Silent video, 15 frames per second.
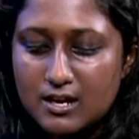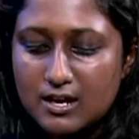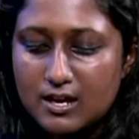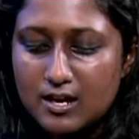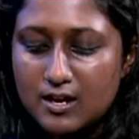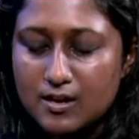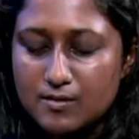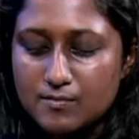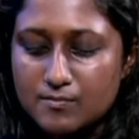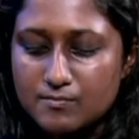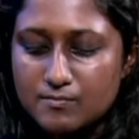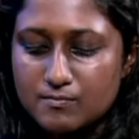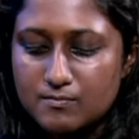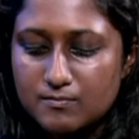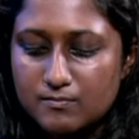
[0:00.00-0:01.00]

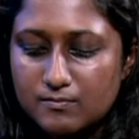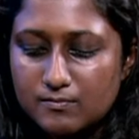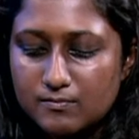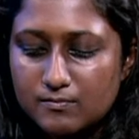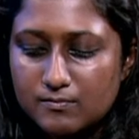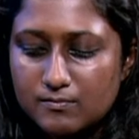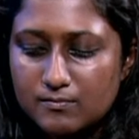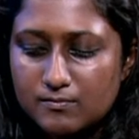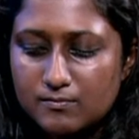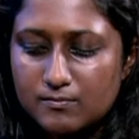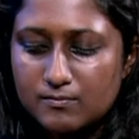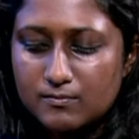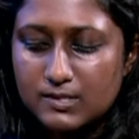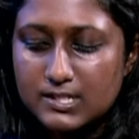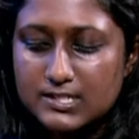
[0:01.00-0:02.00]

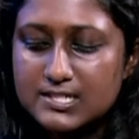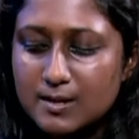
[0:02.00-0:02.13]
at